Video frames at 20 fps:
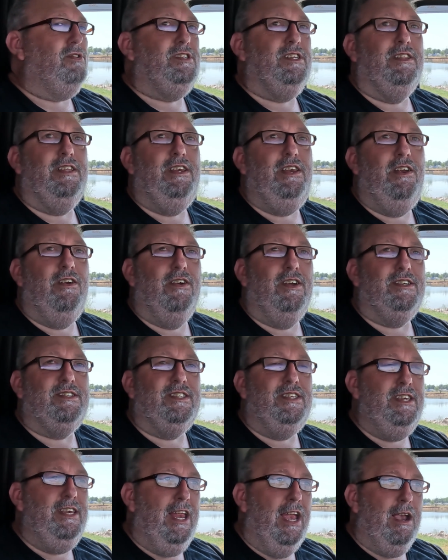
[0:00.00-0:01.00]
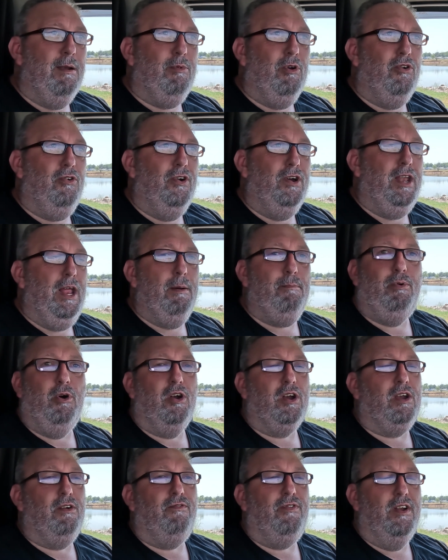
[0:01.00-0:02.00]
to the nearest neighborhood and
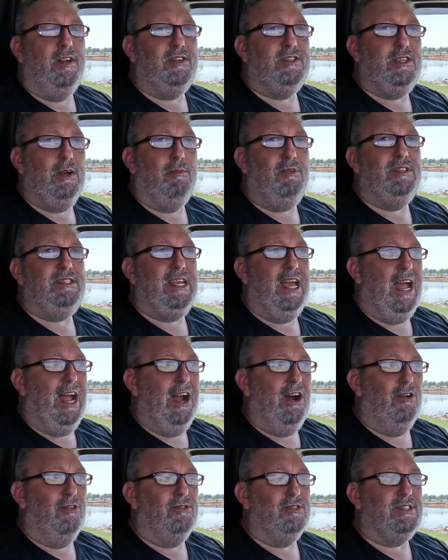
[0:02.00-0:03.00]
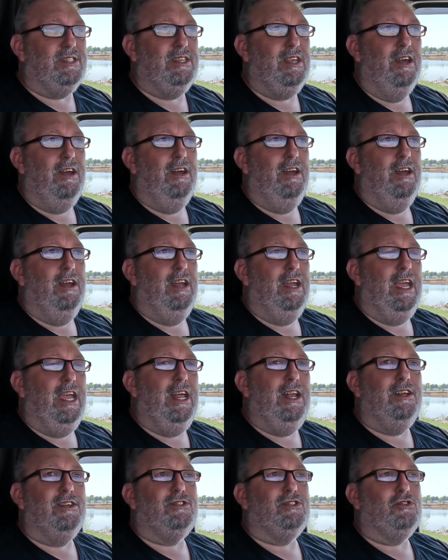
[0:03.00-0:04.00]
park in front of someone's house
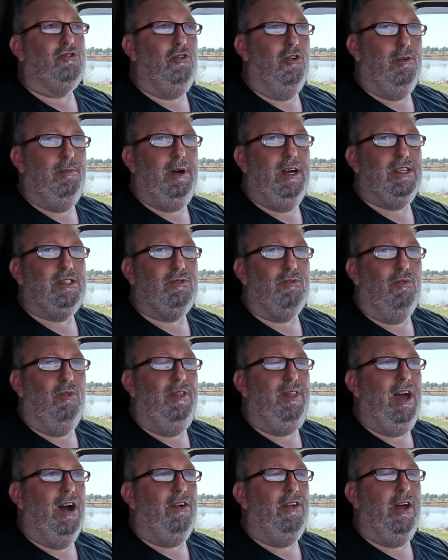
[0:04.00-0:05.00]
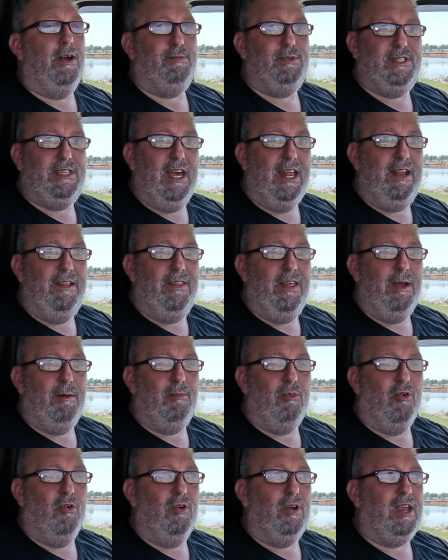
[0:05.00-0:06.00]
in a school bus without upsetting
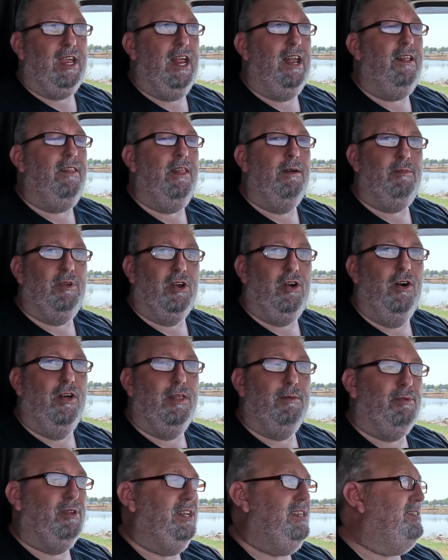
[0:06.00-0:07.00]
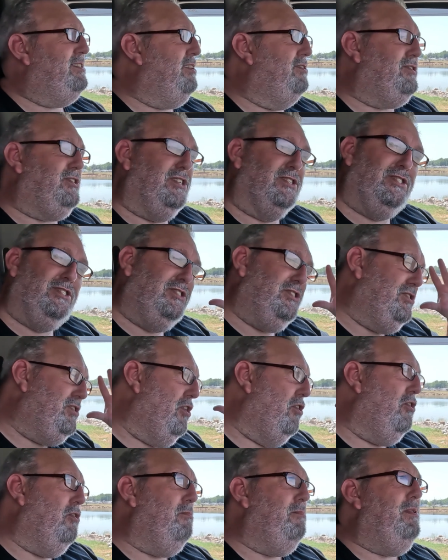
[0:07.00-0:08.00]
them or getting them to call the police. There's just
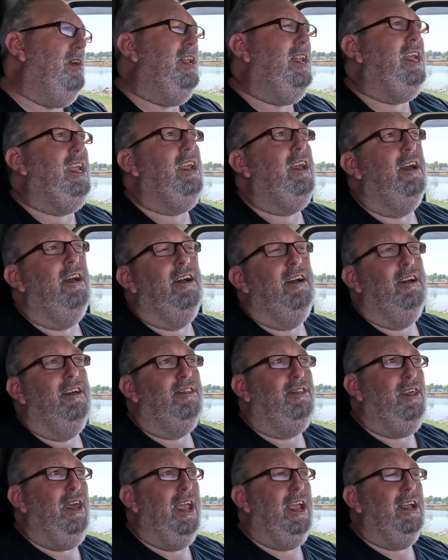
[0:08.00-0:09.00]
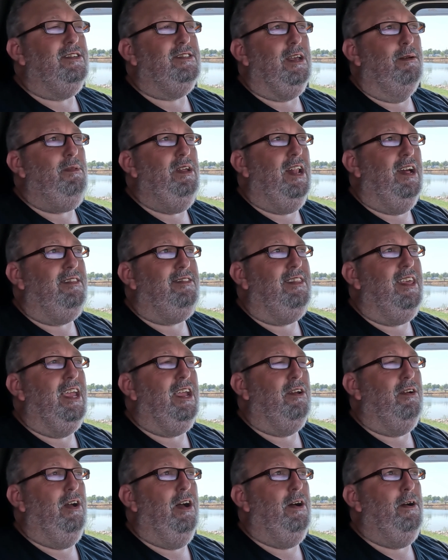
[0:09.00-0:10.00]
so many things. I mean, I
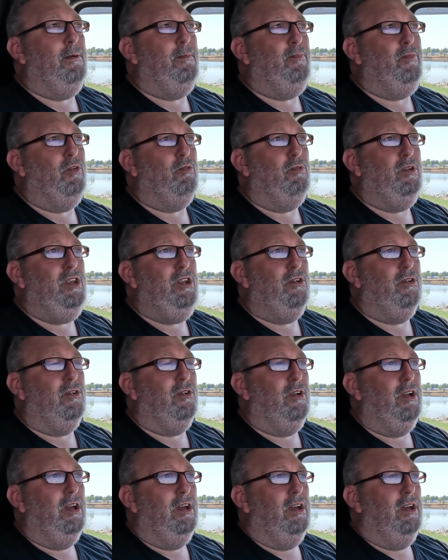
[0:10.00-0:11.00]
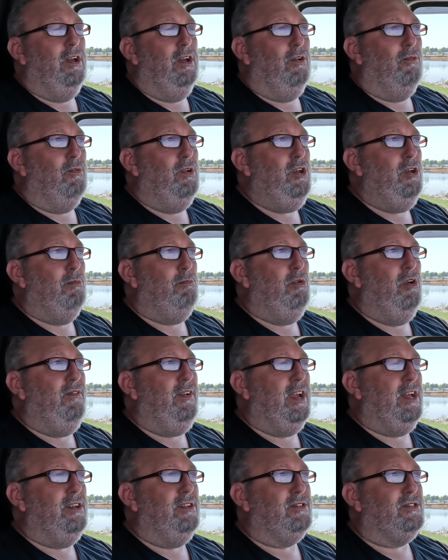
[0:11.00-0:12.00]
think when you're
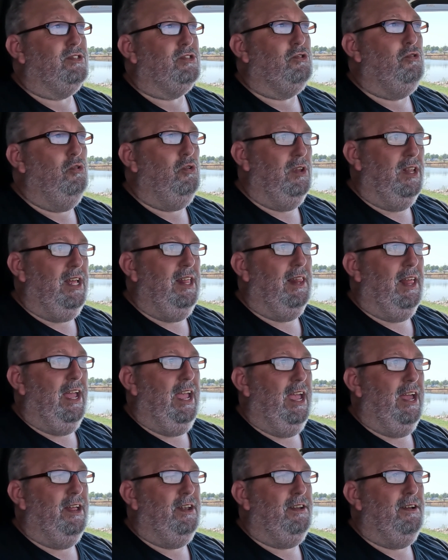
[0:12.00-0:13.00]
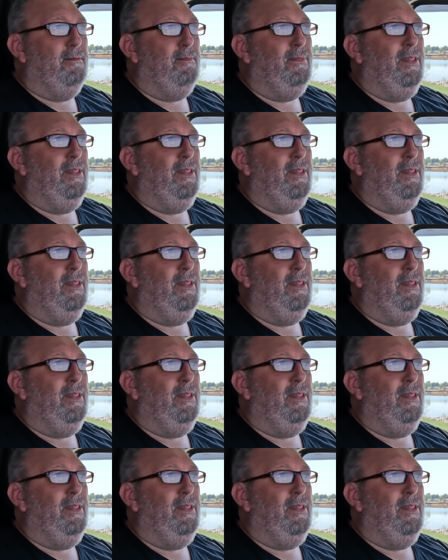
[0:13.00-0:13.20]
moving into Skoolie land,